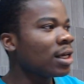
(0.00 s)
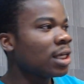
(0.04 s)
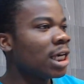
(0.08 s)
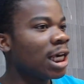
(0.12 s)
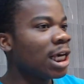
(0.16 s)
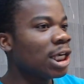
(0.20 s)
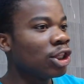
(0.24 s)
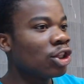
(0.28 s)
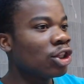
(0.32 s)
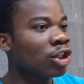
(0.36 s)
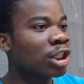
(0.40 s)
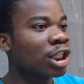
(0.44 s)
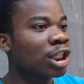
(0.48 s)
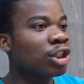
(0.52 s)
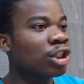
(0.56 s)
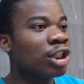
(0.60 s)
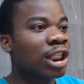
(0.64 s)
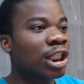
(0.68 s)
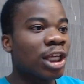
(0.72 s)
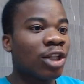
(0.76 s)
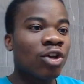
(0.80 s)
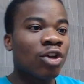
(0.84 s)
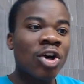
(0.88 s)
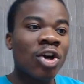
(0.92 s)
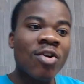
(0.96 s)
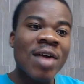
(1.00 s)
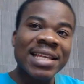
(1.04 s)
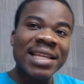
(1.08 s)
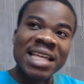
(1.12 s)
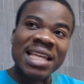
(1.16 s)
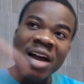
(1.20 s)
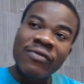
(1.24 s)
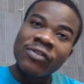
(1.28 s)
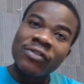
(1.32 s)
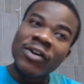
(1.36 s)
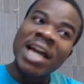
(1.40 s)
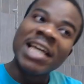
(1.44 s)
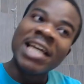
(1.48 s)
they're not right
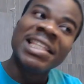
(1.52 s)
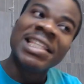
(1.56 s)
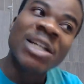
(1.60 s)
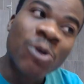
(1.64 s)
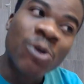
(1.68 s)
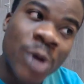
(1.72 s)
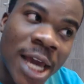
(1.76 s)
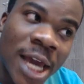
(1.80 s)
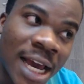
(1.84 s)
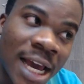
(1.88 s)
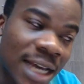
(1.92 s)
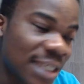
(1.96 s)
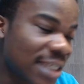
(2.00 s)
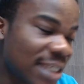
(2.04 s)
time for anywhere.